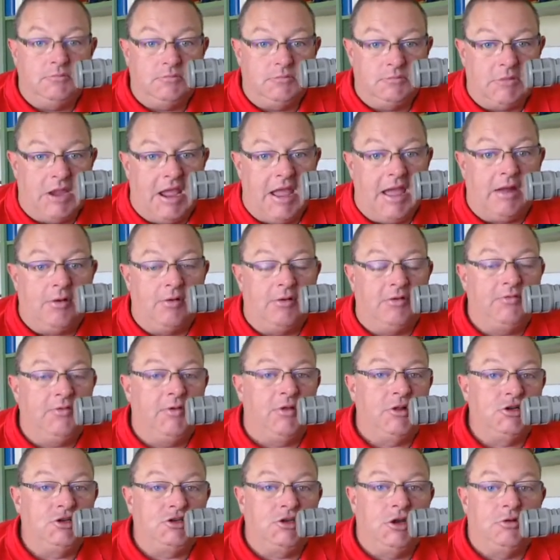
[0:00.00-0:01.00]
Hatteras
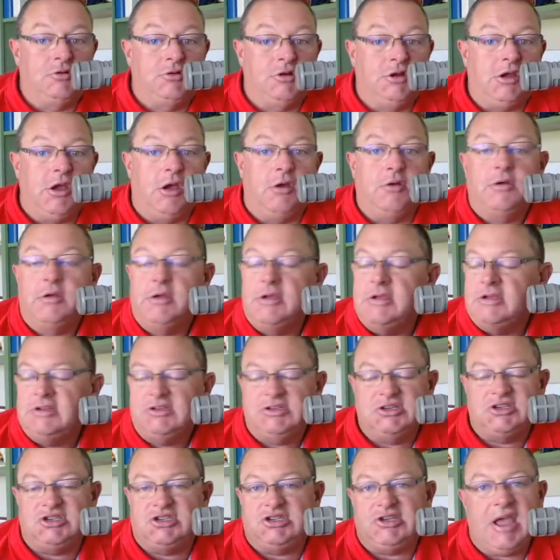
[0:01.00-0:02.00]
Village, Ocracoke,
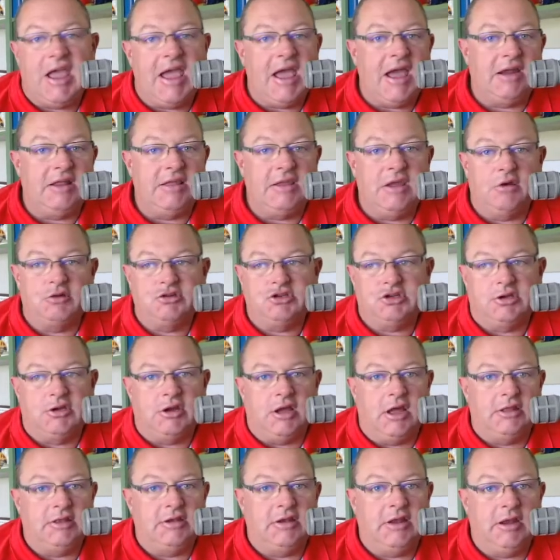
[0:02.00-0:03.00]
just stay out of the ocean.
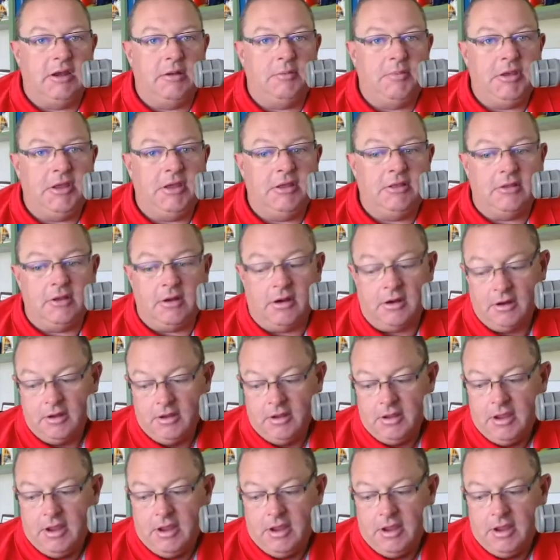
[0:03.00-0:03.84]
Not the day to be in there.